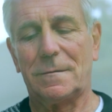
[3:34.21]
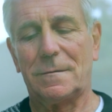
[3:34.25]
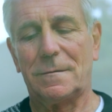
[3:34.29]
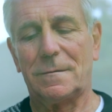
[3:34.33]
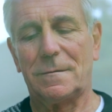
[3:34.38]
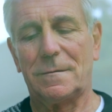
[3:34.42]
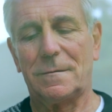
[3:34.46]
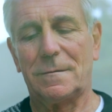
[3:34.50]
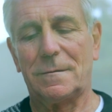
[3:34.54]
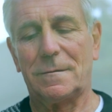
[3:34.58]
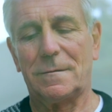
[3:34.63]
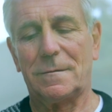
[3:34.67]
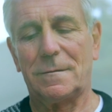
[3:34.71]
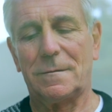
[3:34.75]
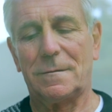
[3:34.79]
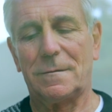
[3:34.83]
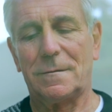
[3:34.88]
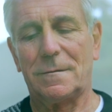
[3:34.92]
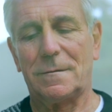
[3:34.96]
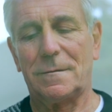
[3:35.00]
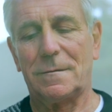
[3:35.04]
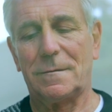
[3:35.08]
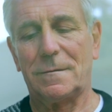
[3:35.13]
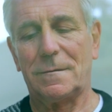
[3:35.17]
for high
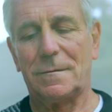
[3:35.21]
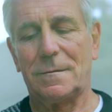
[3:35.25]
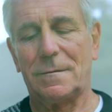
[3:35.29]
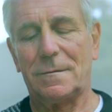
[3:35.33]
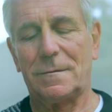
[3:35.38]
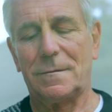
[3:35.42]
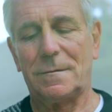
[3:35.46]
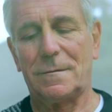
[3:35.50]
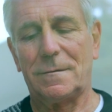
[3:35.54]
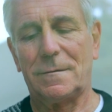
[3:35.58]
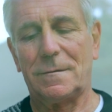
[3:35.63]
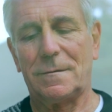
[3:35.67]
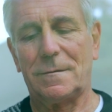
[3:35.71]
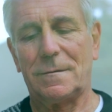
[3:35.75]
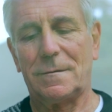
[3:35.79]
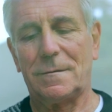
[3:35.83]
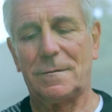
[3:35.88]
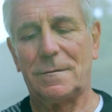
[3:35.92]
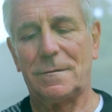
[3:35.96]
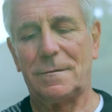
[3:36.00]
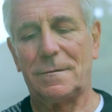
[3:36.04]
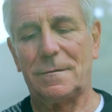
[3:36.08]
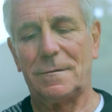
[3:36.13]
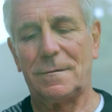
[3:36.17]
net worth
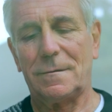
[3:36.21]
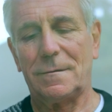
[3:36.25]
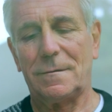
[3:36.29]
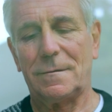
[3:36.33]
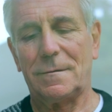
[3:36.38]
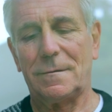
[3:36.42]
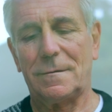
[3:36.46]
individuals.